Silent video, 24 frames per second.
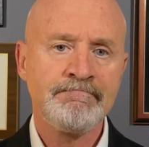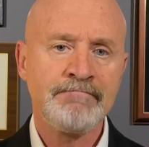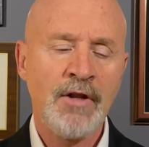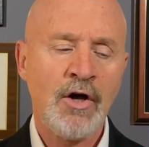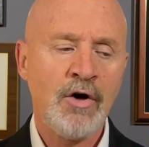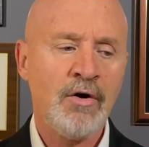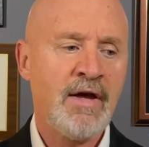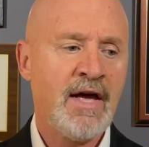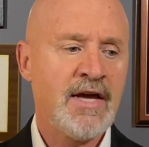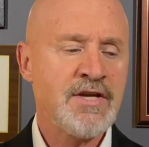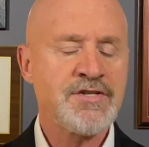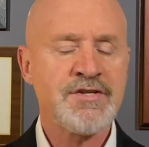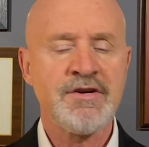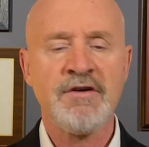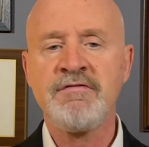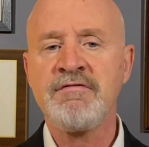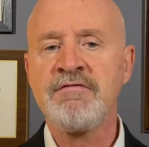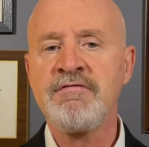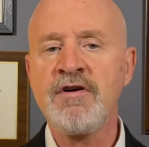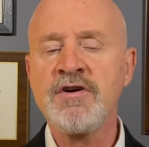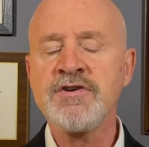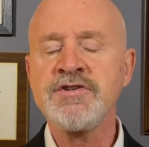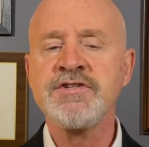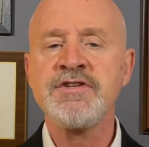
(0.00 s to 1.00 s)
Okay, so
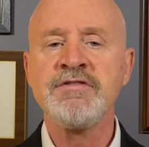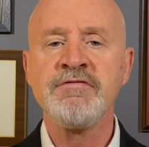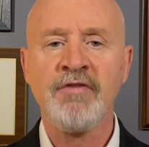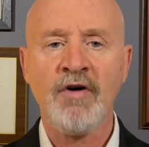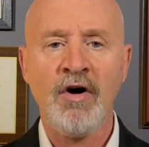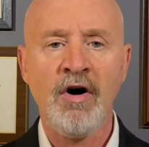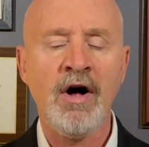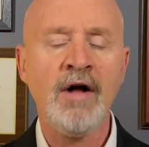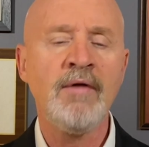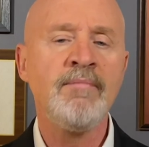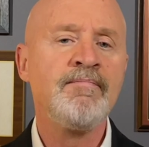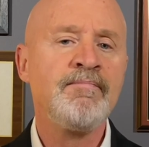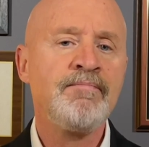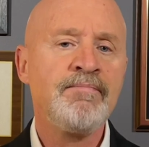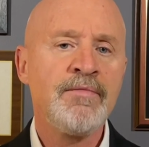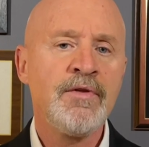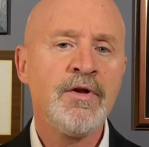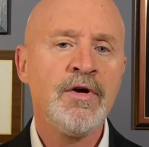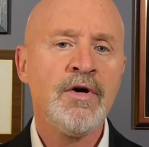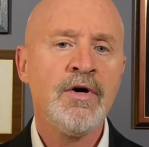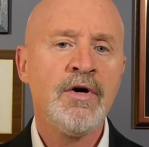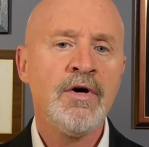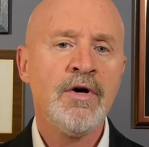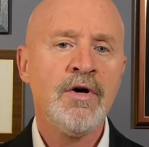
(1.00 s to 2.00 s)
first of all,
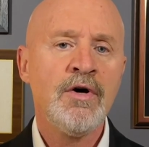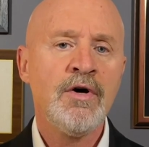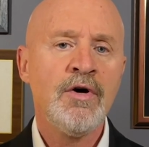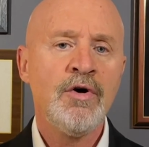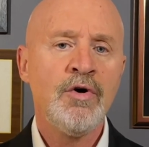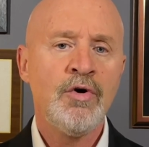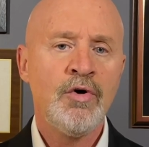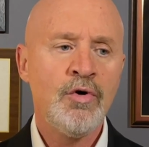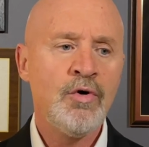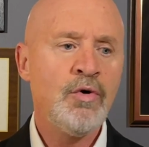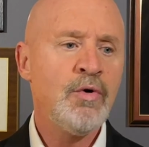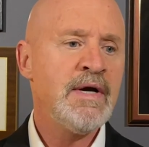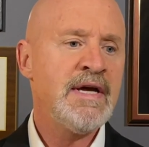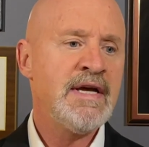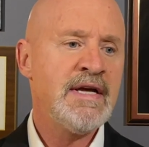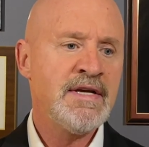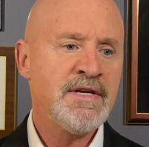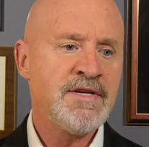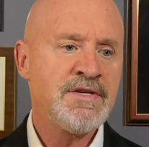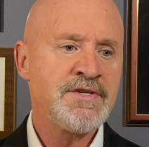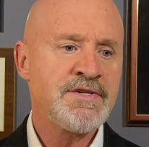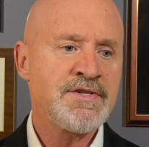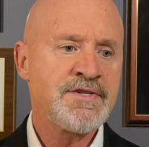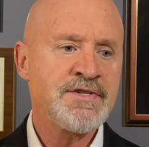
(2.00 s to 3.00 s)
who
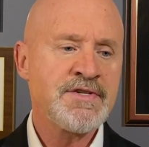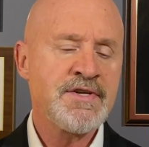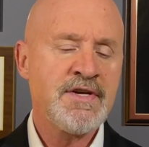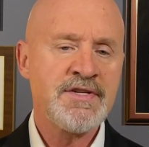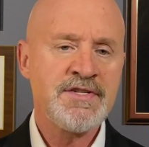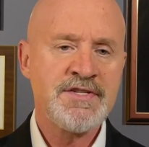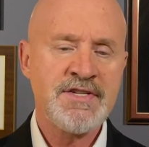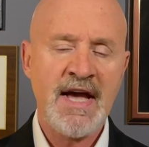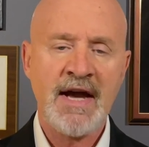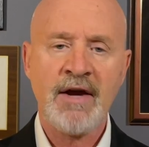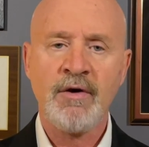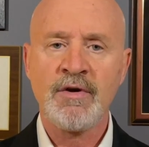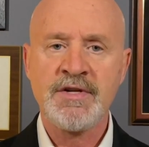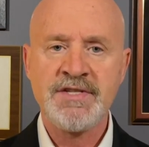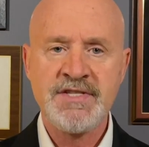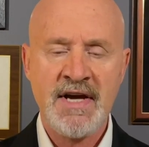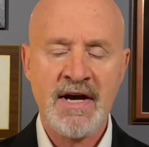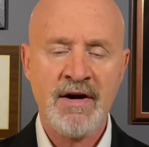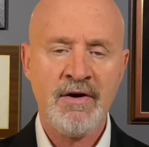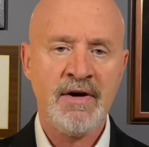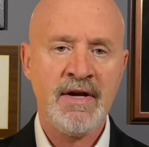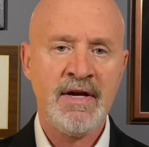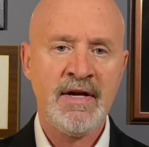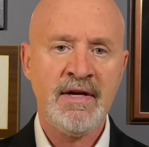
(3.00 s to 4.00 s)
is
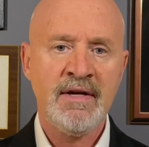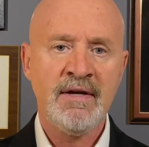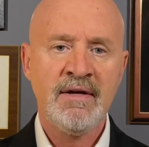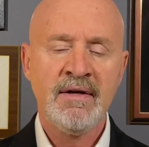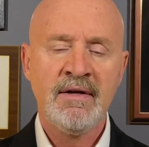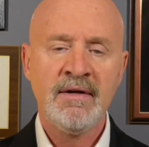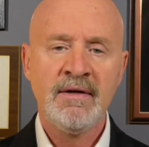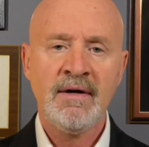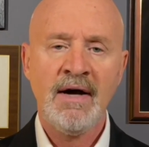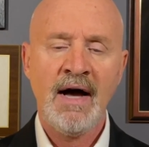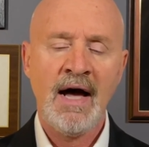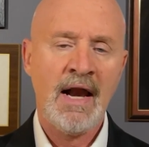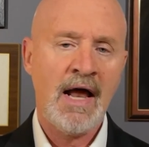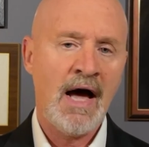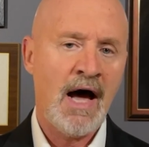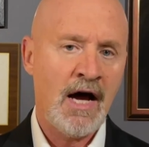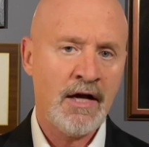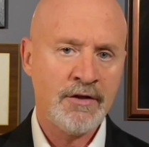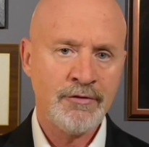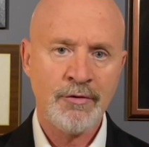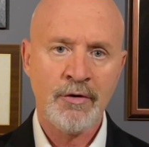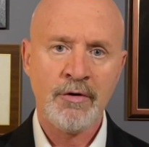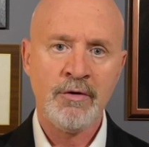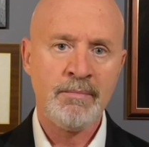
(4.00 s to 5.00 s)
Secretary
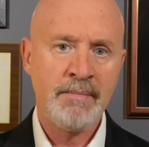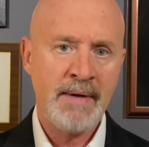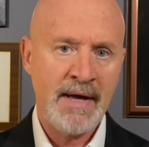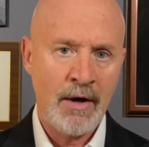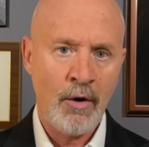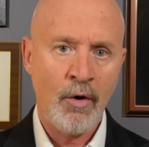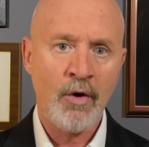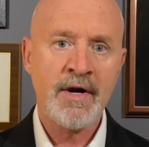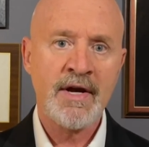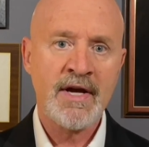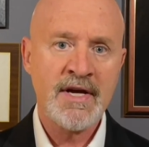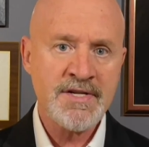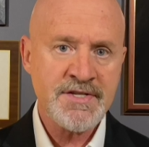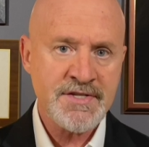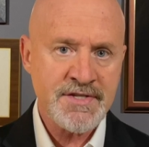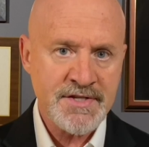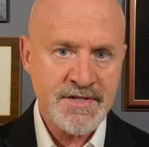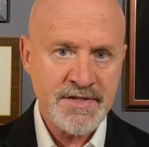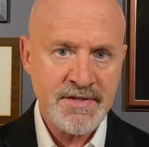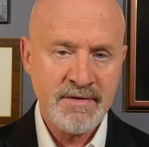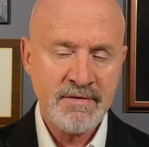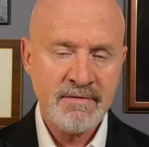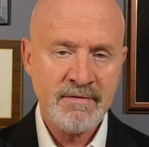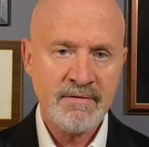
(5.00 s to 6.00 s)
Alejandro
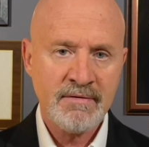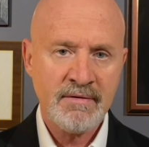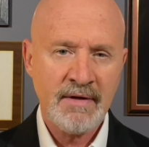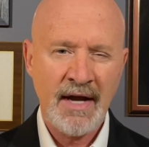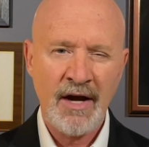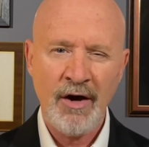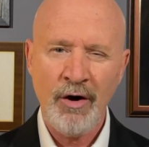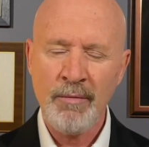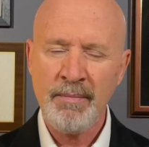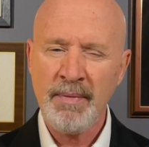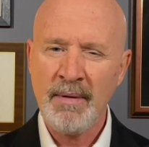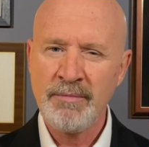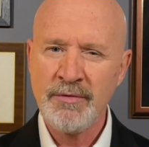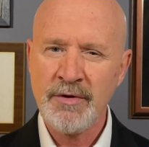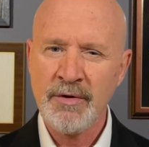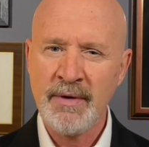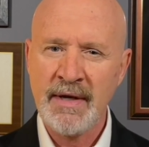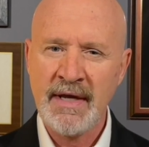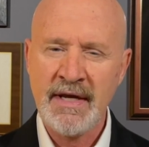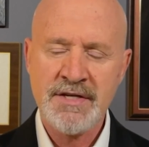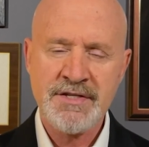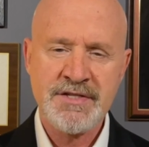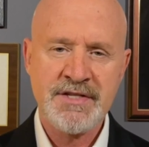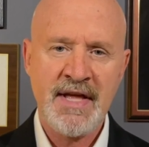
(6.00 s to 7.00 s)
Mayorkas? I hope I'm doing
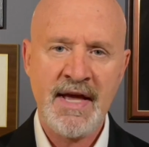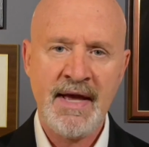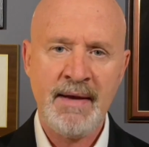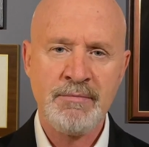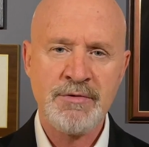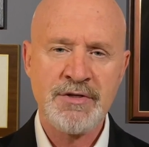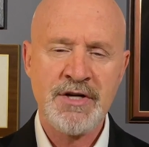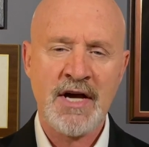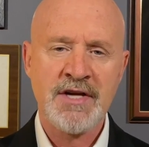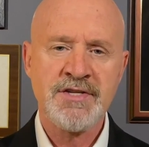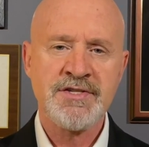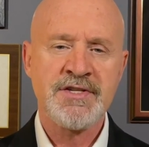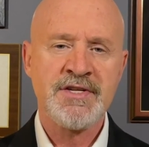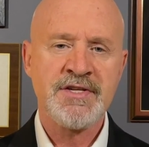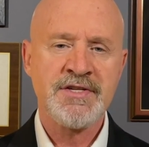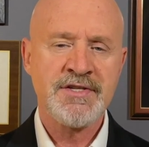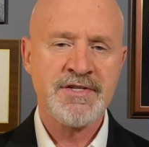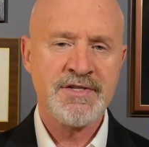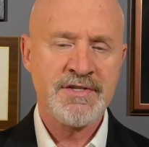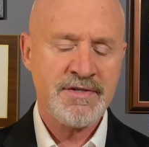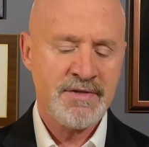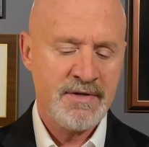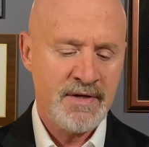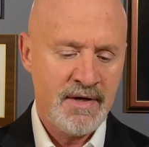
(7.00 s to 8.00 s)
his name
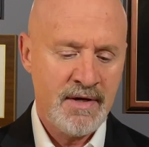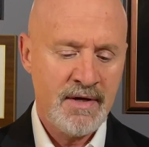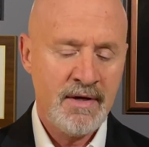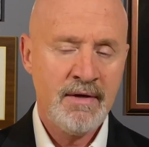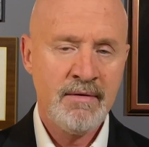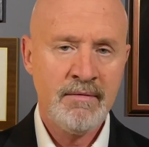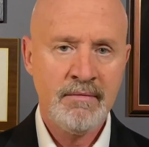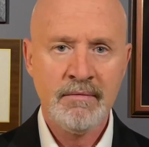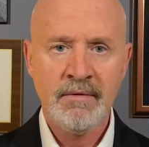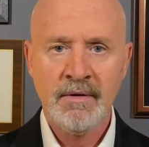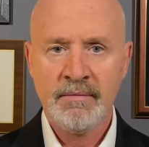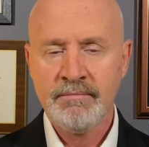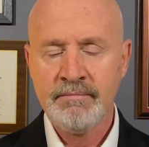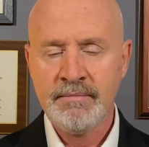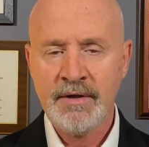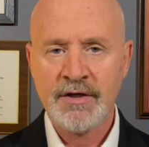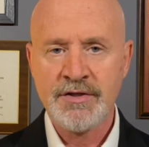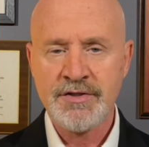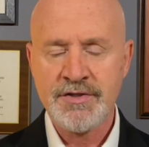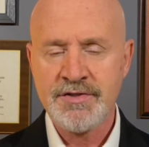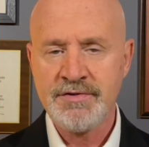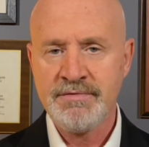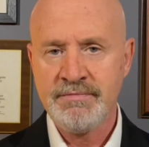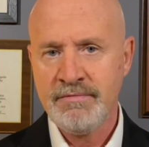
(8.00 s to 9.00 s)
justice,
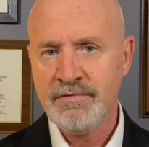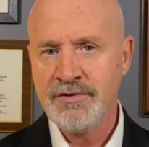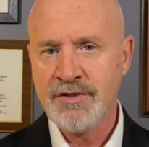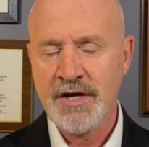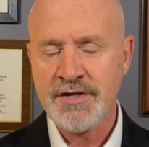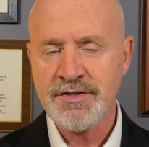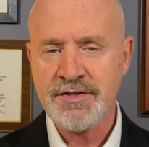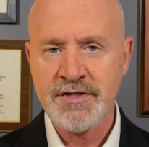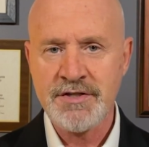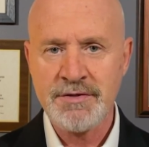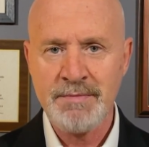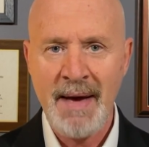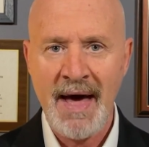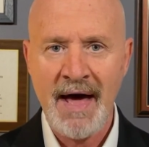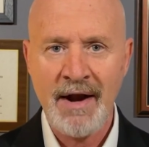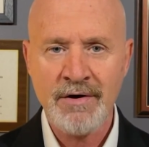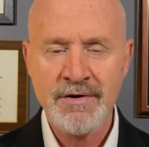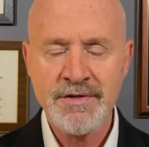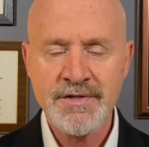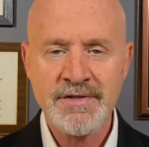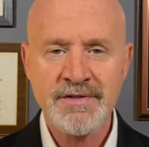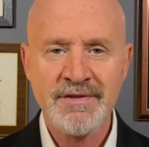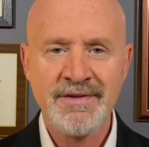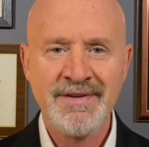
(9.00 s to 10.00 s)
because justice matters.